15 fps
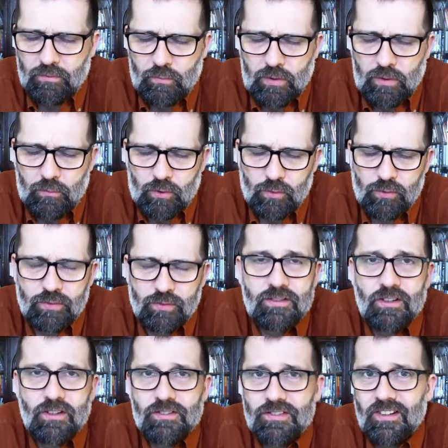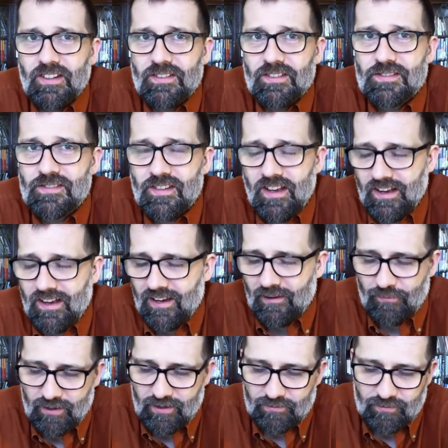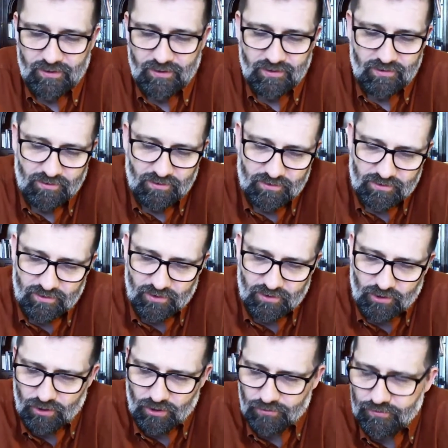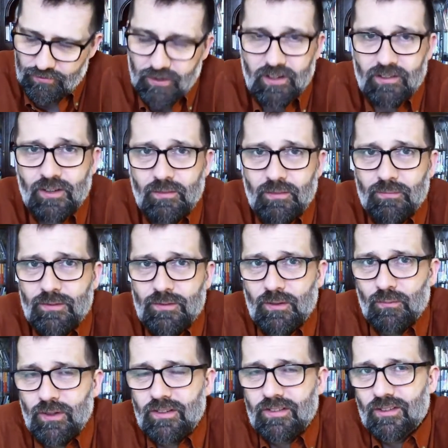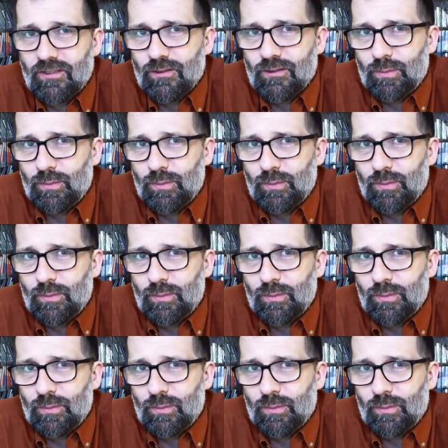When we were discussing this off air some weeks ago,